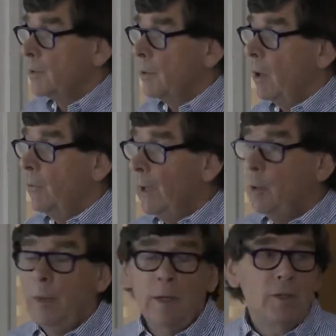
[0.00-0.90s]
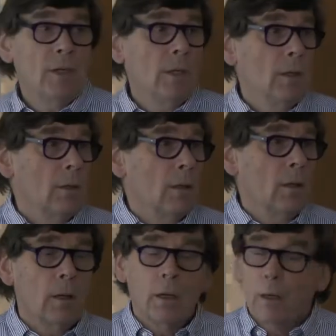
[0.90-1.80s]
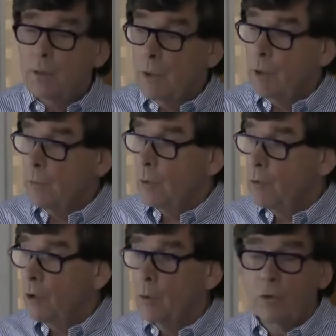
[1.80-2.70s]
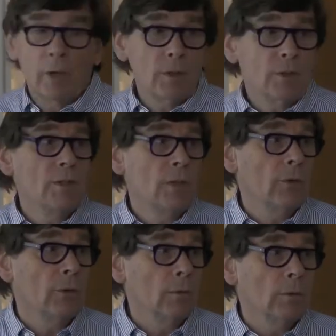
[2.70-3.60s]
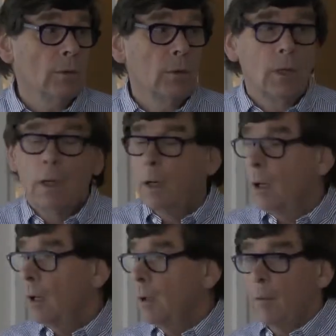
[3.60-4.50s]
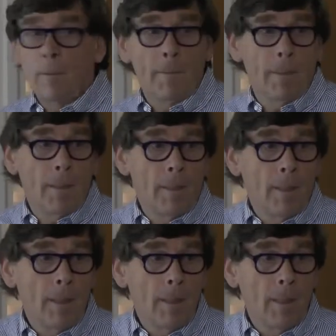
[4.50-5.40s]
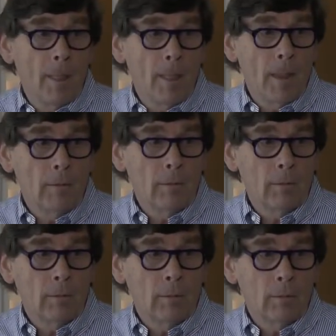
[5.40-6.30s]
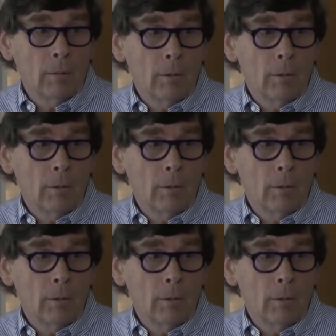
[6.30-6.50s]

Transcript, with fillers: so availability, uh, certainly for controlled drugs, is difficult. Sorry, what, what are the drugs that Adderall is made of?